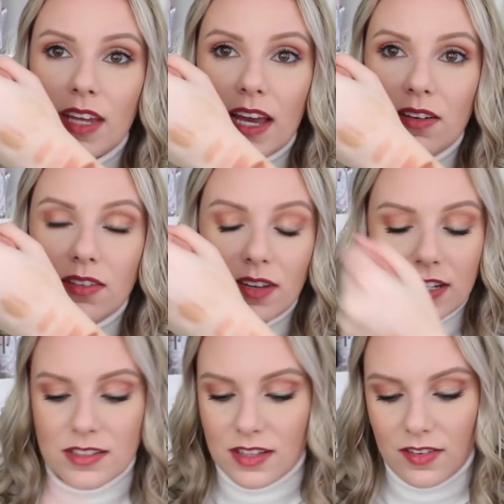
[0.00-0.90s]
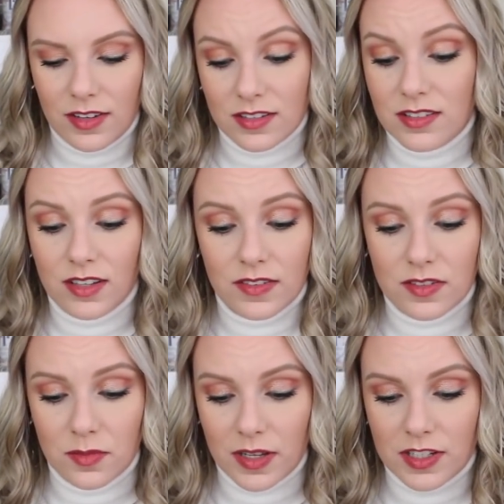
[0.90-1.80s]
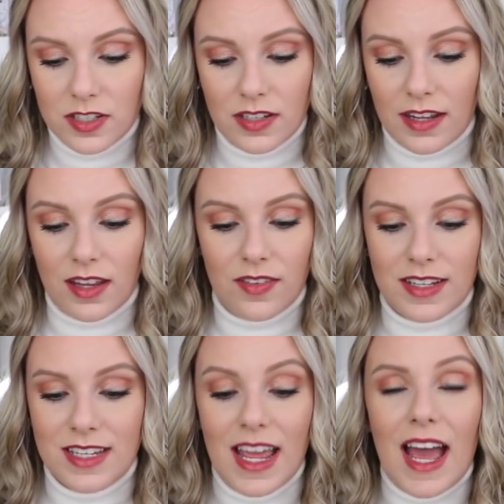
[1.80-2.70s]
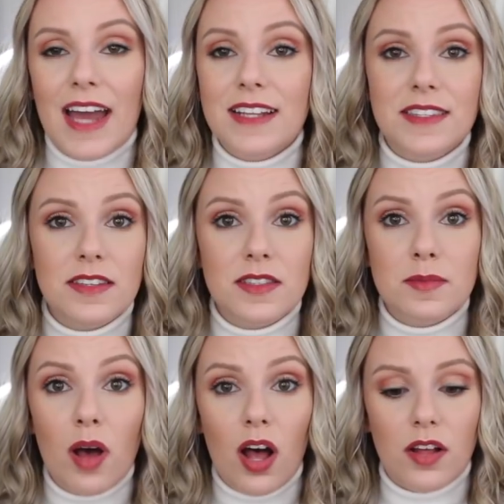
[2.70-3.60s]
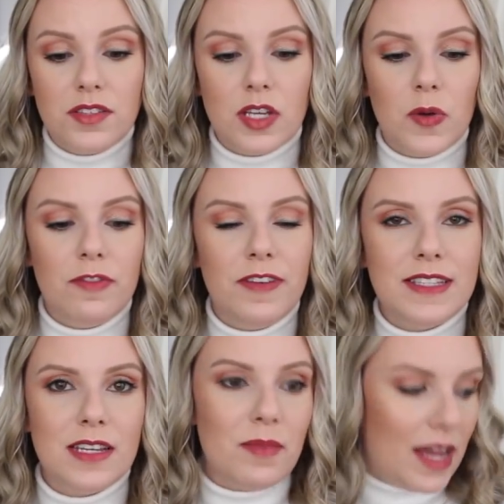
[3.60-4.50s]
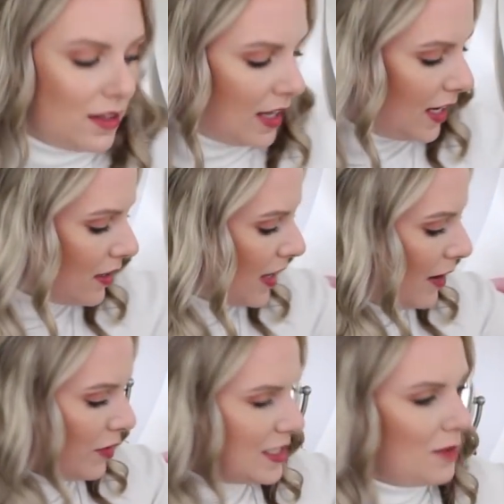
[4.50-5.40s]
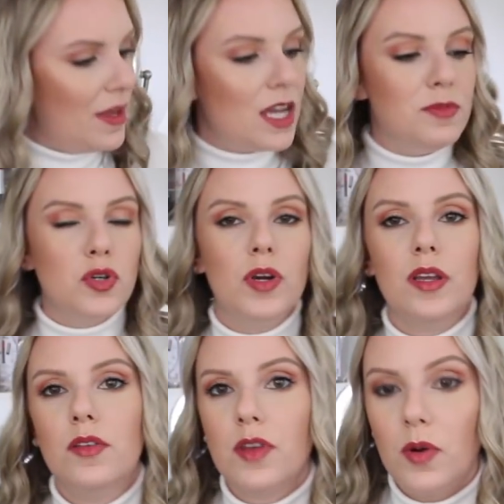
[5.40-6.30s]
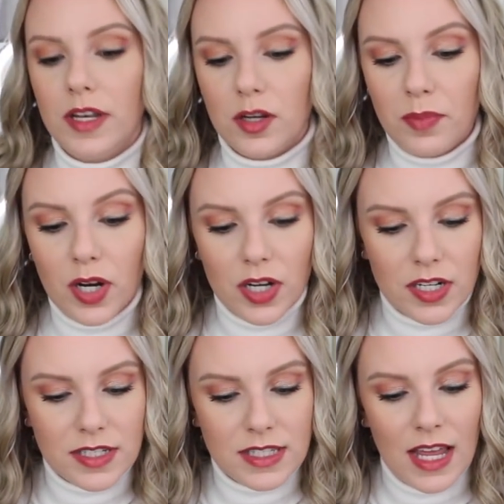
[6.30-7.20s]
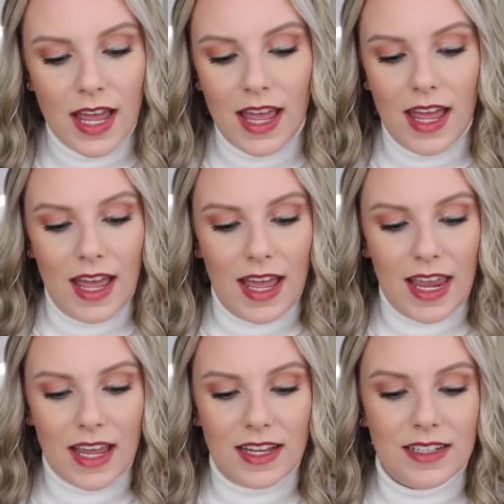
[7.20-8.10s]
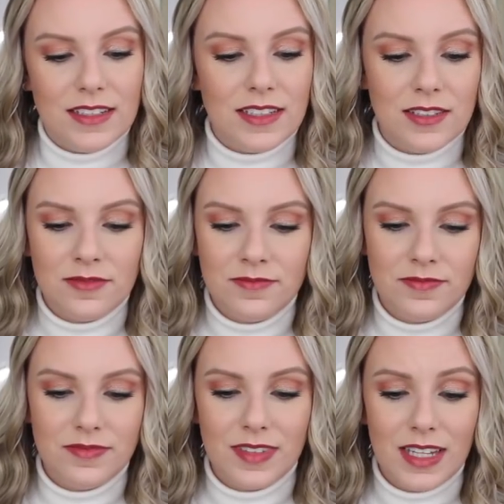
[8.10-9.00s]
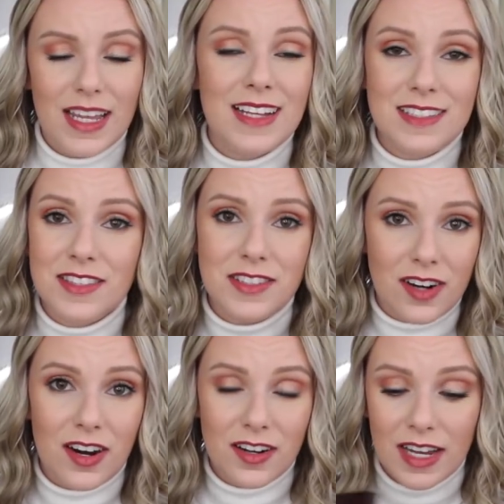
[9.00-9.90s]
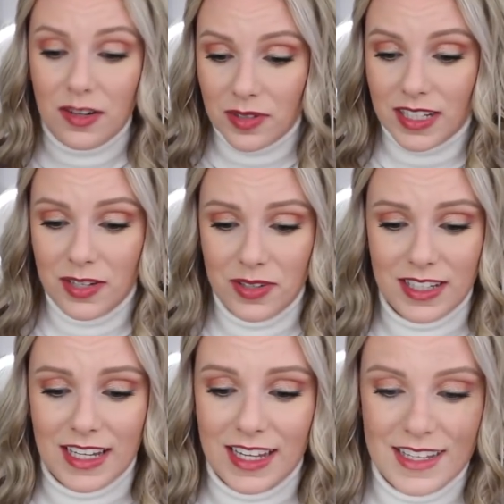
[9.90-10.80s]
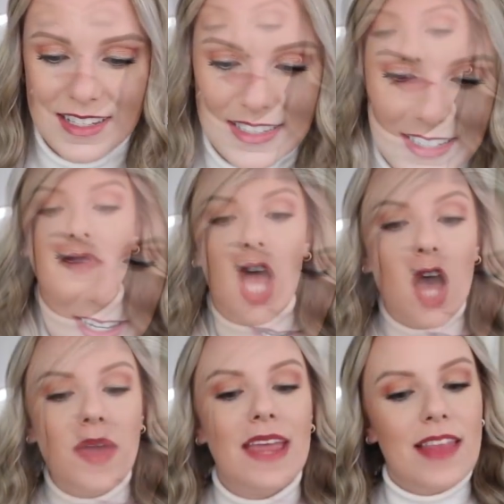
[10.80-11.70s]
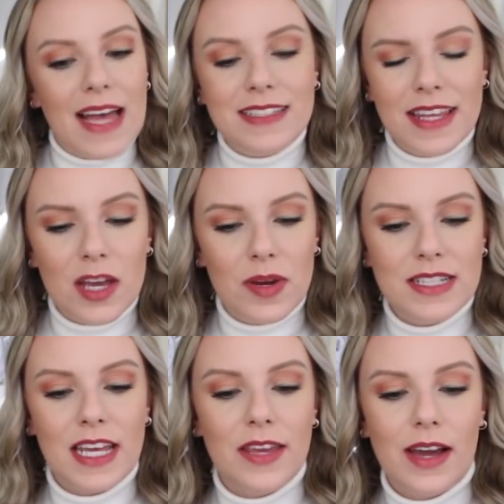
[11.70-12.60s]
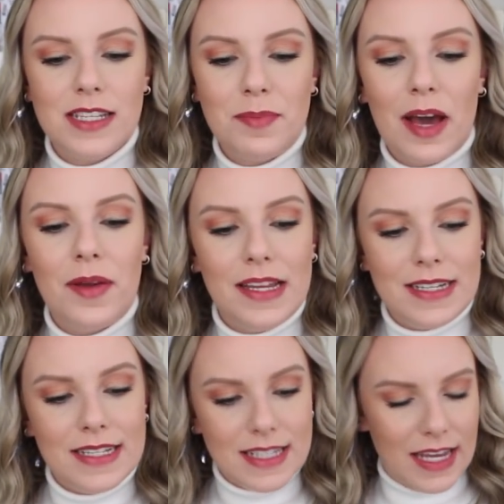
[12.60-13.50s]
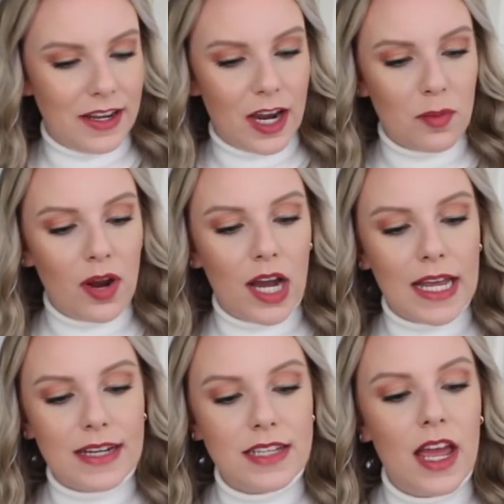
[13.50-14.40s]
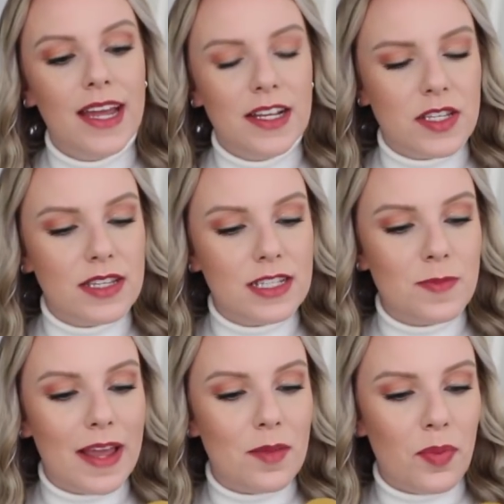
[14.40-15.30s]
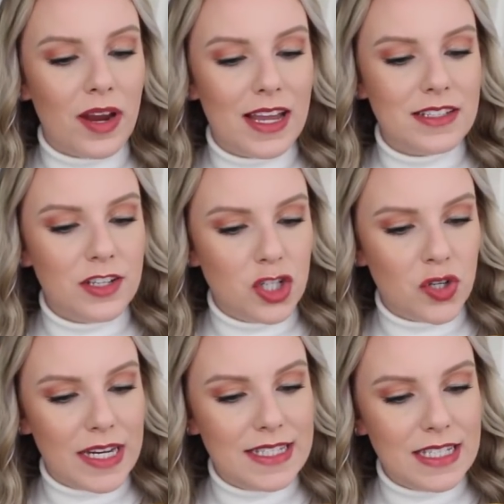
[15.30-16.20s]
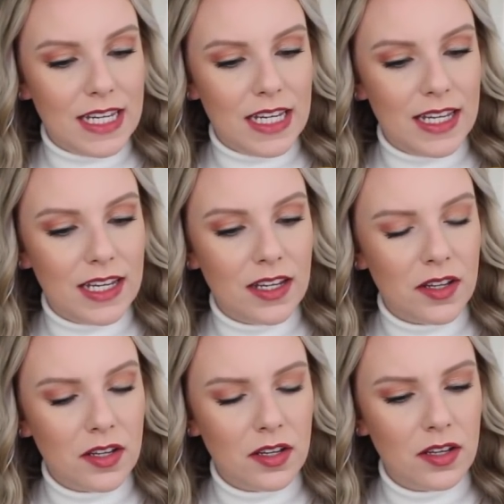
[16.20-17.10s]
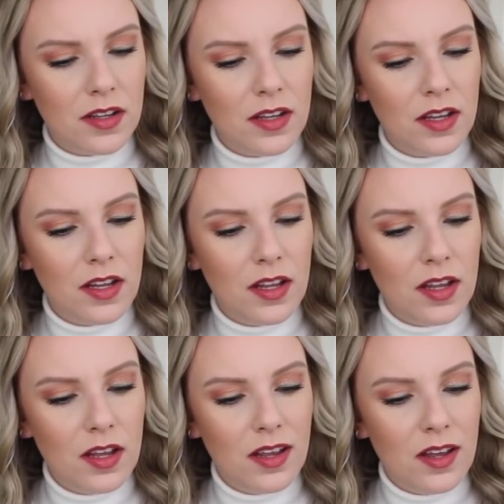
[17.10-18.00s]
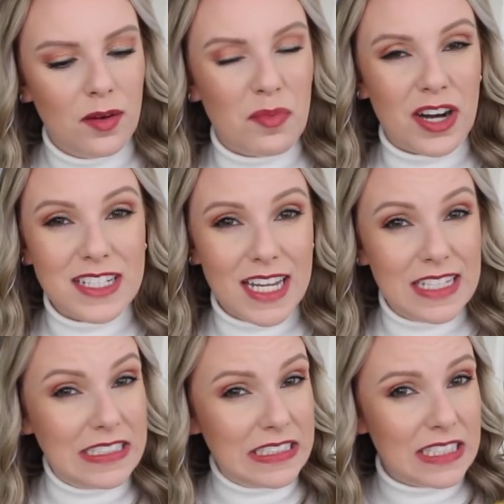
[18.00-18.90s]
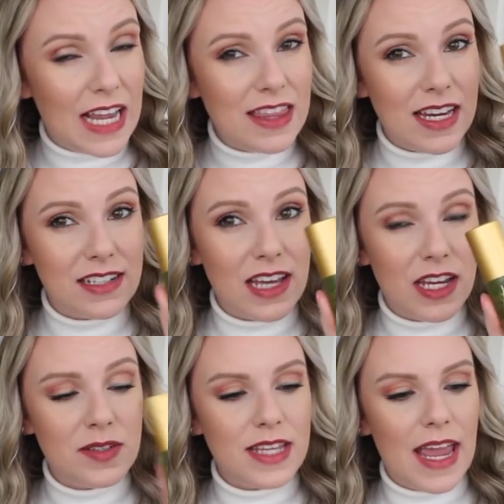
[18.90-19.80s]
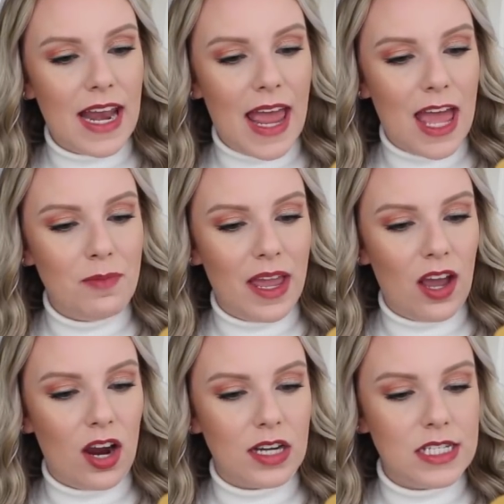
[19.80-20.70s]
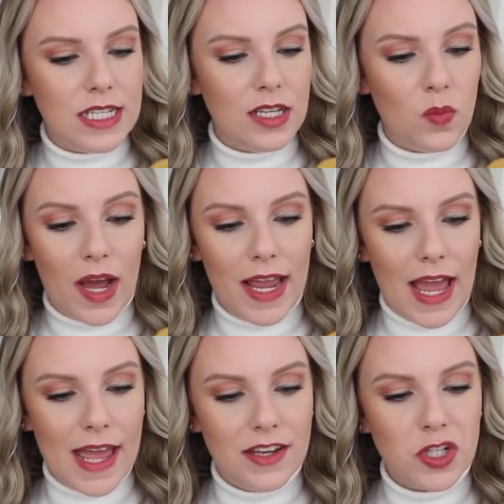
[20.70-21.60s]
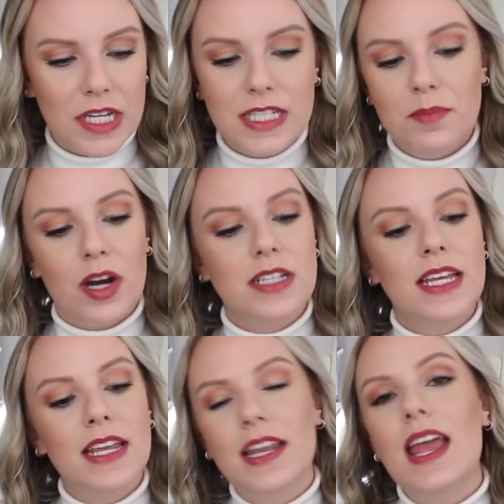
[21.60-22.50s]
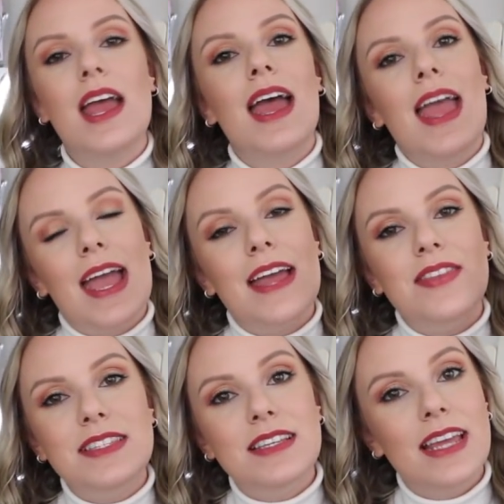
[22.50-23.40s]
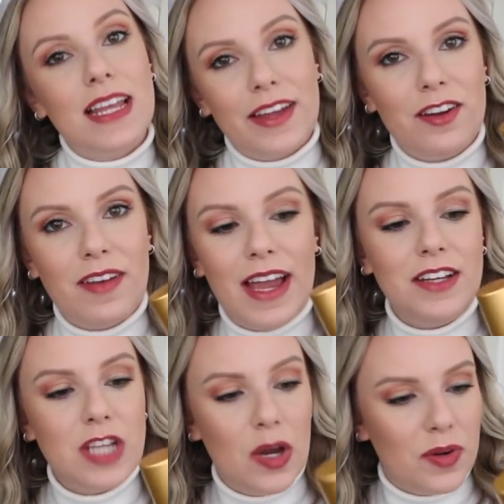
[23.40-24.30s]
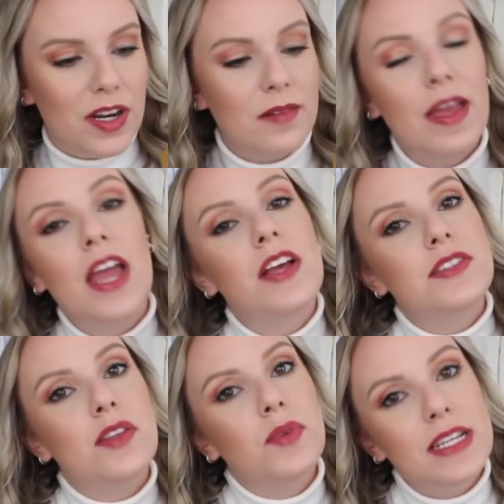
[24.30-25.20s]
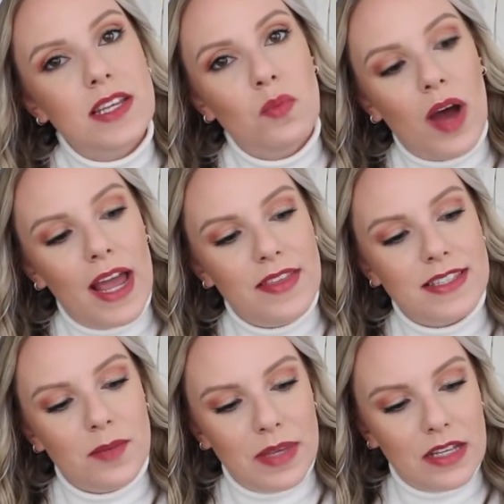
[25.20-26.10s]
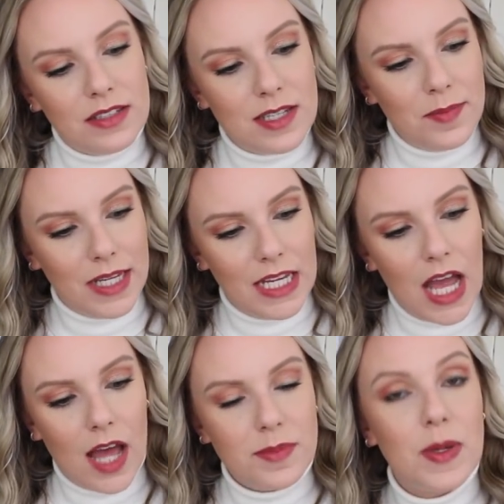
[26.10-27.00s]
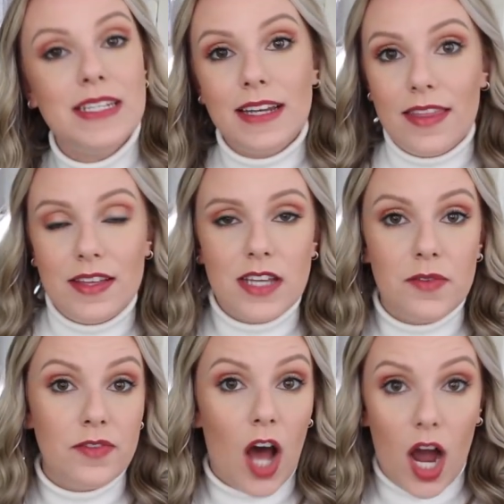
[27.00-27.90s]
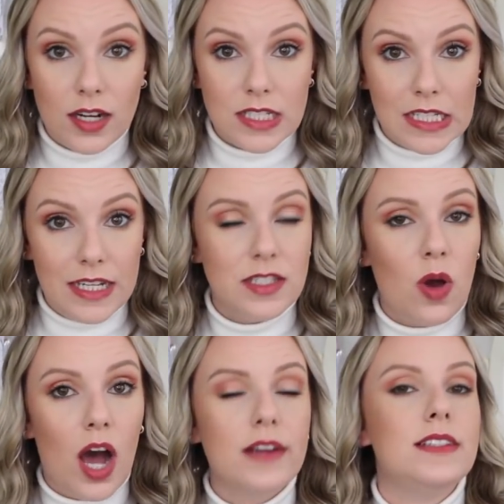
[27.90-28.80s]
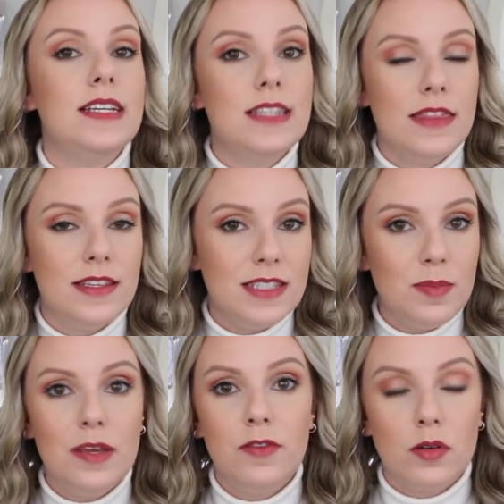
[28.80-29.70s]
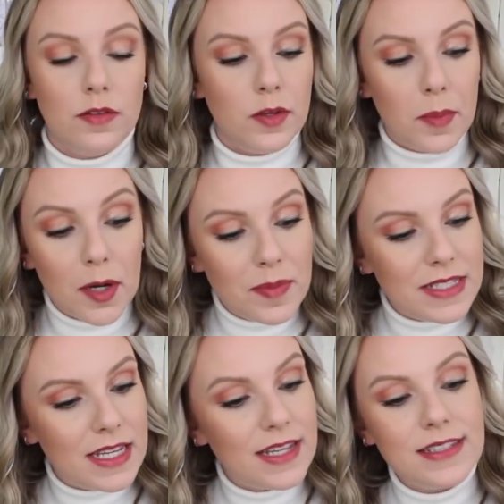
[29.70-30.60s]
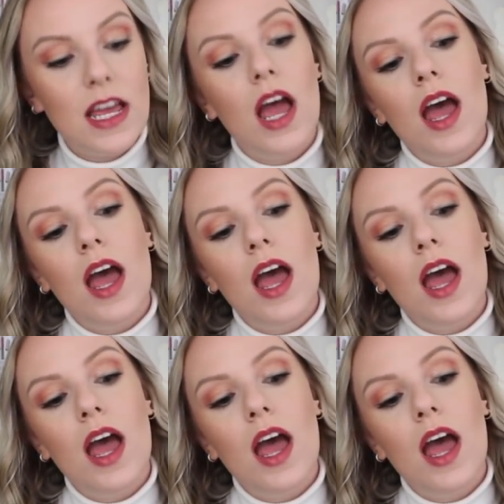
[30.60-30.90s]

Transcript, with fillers: I don't know, I just love it. I just love it so much. I love it. And it's small, so it fits in my like everyday makeup drawer. You can throw it in your purse and it's a star. It really, really is. Okay, last thing I wanna tell you guys about is a skincare product. So this is by the brand Tracie Martyn, I think is how you say it. M-A-R-T-Y-N, Tracie Martyn. And this is a clarifying toner. So the reason why this appealed to me, um, so I did get this off of Octoly. So Octoly sent this to me for review purposes.